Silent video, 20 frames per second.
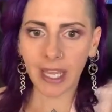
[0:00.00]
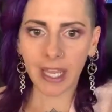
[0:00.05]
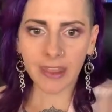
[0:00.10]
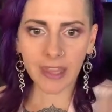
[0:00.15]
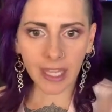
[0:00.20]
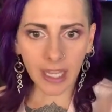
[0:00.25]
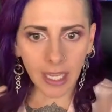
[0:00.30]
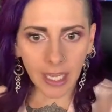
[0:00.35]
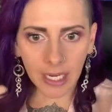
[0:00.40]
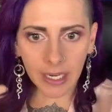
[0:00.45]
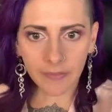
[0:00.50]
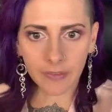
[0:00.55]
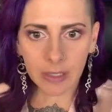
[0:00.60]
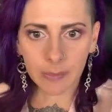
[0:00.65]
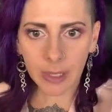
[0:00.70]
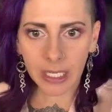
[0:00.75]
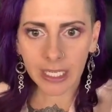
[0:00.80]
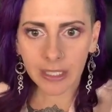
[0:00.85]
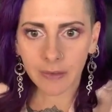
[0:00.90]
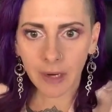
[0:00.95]
I think I got
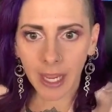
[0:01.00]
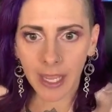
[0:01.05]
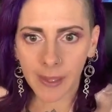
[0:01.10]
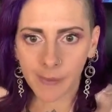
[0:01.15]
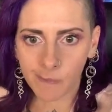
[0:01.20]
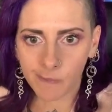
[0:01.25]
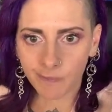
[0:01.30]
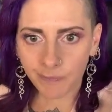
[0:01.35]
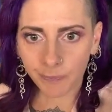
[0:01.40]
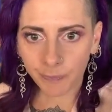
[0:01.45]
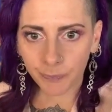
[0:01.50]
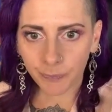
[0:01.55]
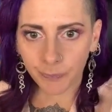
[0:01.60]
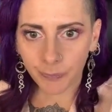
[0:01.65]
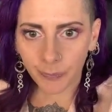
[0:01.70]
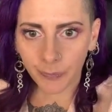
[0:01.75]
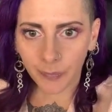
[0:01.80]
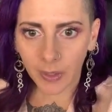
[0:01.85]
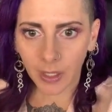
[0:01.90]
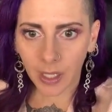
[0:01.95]
everybody, right?
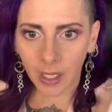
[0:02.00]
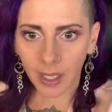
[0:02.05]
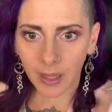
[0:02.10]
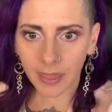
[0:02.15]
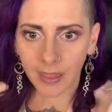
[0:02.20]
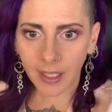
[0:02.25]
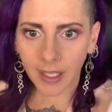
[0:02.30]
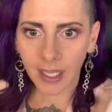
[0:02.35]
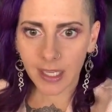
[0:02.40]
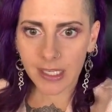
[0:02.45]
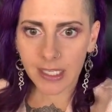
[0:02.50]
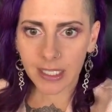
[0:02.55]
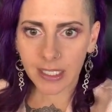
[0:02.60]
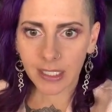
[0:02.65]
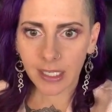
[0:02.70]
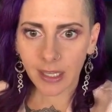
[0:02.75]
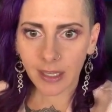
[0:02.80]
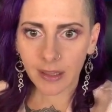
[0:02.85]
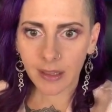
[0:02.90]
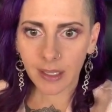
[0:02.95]
I think I
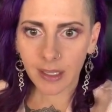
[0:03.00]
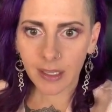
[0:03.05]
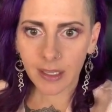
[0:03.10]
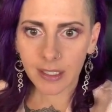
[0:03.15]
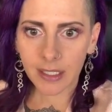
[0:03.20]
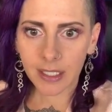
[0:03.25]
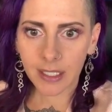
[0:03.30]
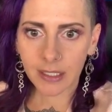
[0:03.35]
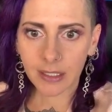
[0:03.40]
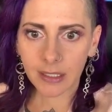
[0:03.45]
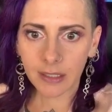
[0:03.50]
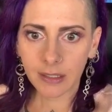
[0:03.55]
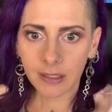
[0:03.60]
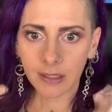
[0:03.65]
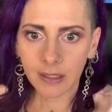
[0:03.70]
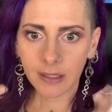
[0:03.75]
did. I think I did.